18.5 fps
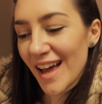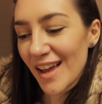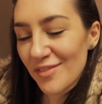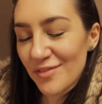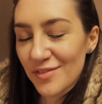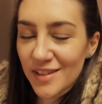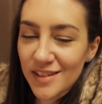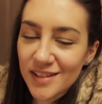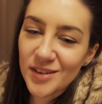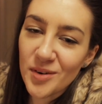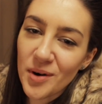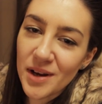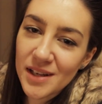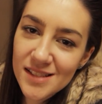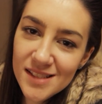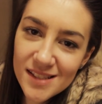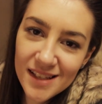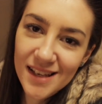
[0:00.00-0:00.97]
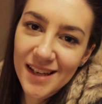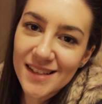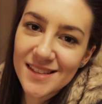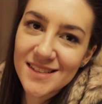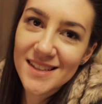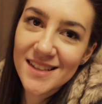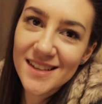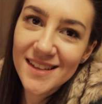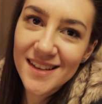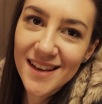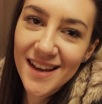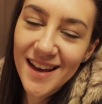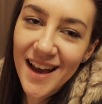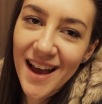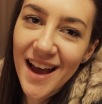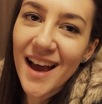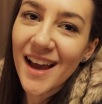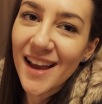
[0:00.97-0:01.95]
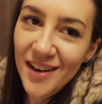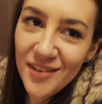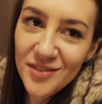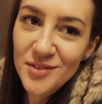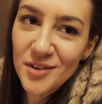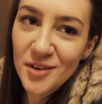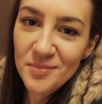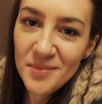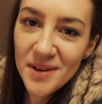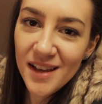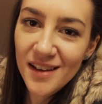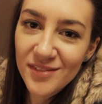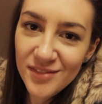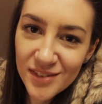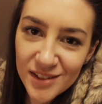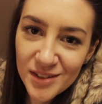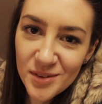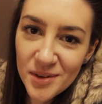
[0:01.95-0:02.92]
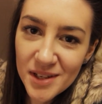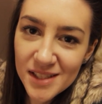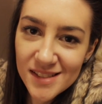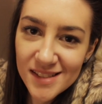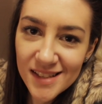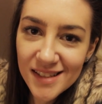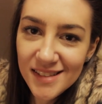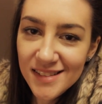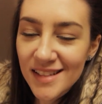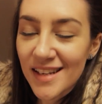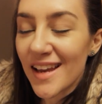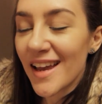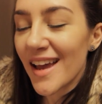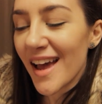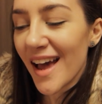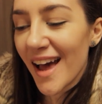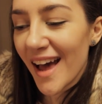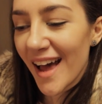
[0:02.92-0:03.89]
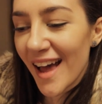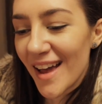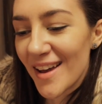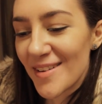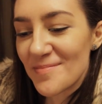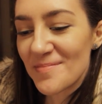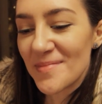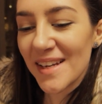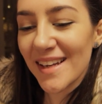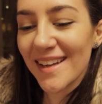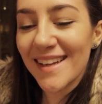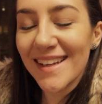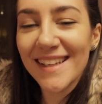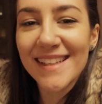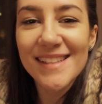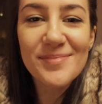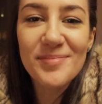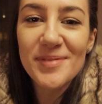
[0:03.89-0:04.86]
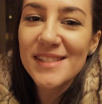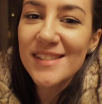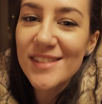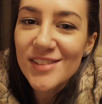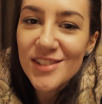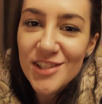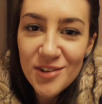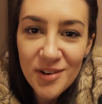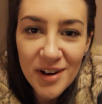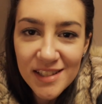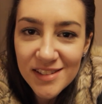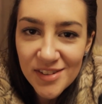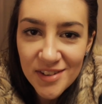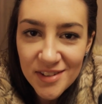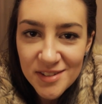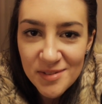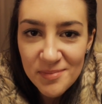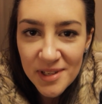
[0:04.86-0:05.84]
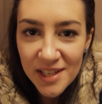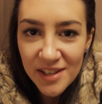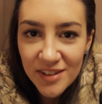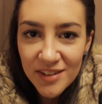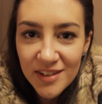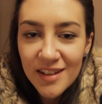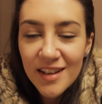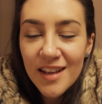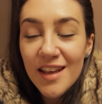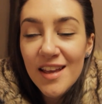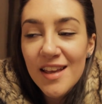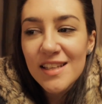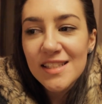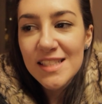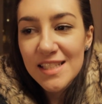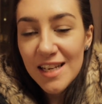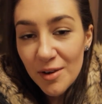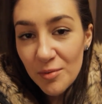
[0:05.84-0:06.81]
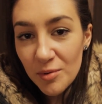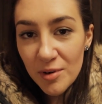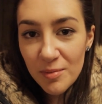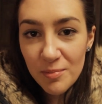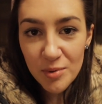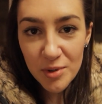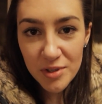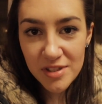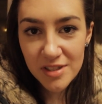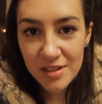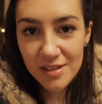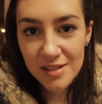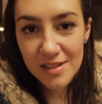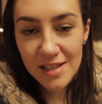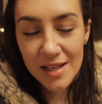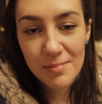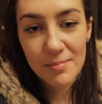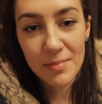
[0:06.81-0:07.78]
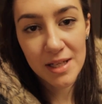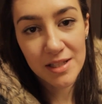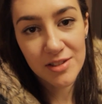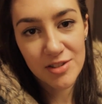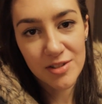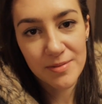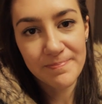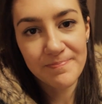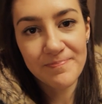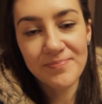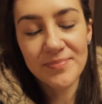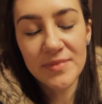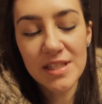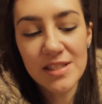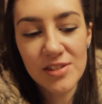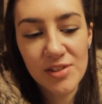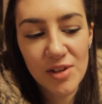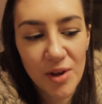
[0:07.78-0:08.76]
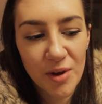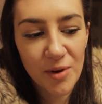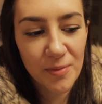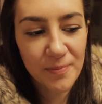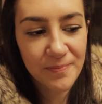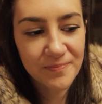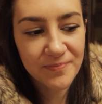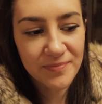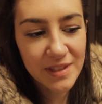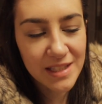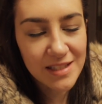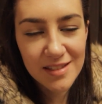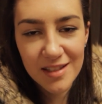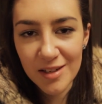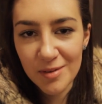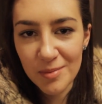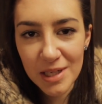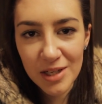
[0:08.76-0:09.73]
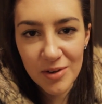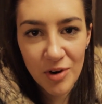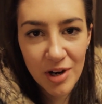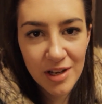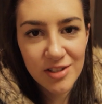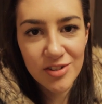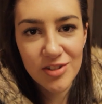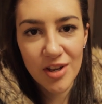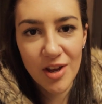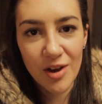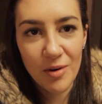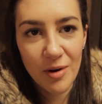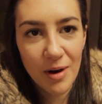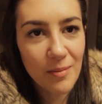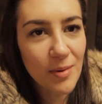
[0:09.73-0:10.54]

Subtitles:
I feel quite sad. I have to admit, I feel quite sad. It's been such a great tour to be on. Tonight we're in Brussels in Belgium, so it's gonna be a great show.